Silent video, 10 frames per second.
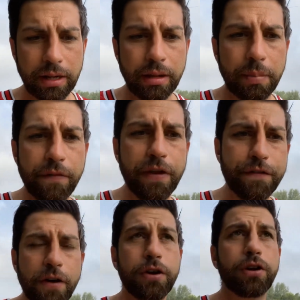But if they
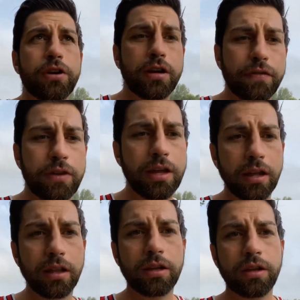find a good enough
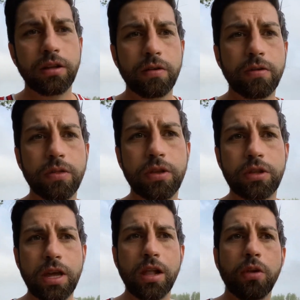deal, the
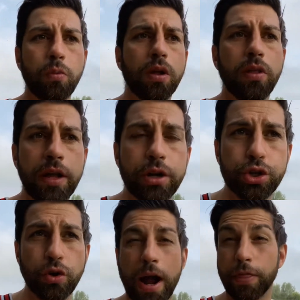deal will then
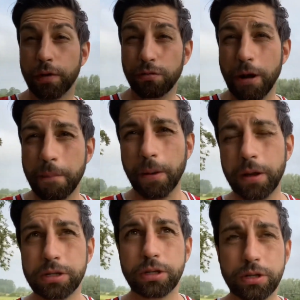attract the right
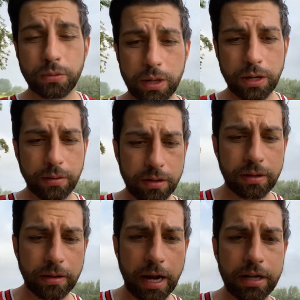person to work
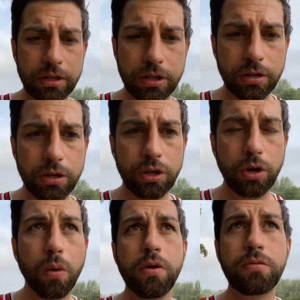with, and
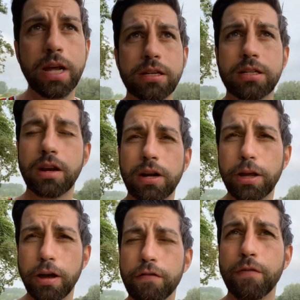you won't
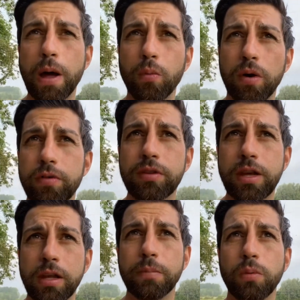necessarily earn from that one
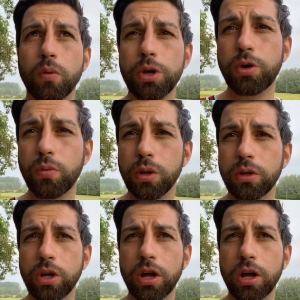deal, but what you will